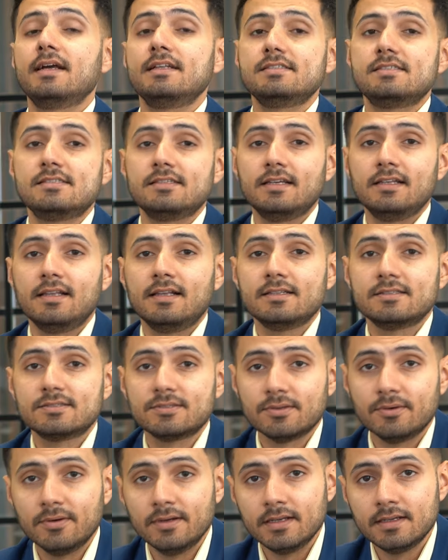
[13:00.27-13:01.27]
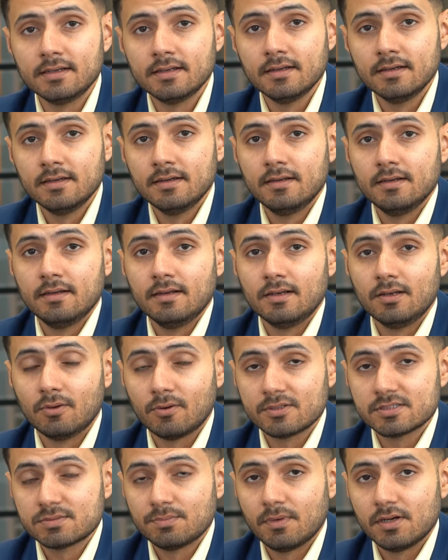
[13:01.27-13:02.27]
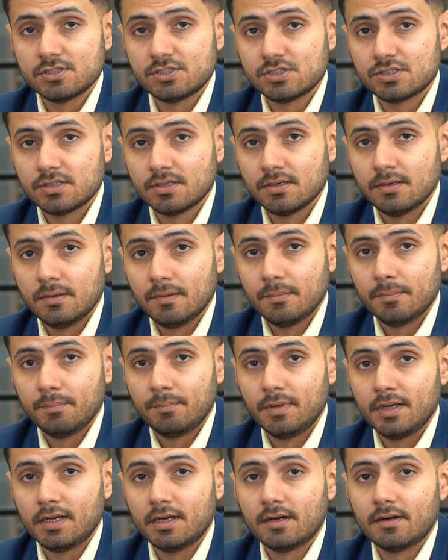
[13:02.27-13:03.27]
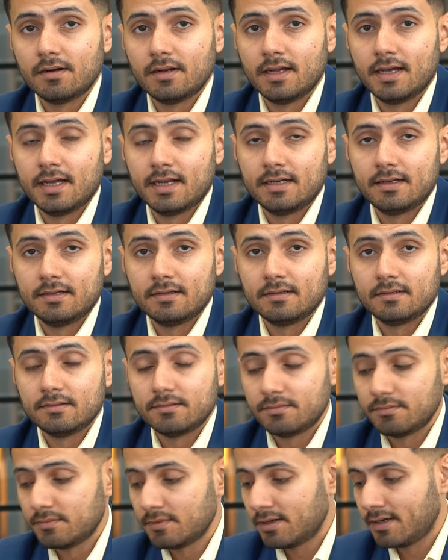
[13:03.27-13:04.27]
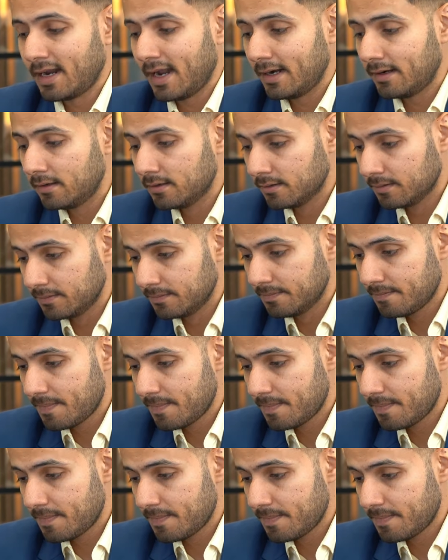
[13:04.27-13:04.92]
height ceiling, so it looks much bigger and grander.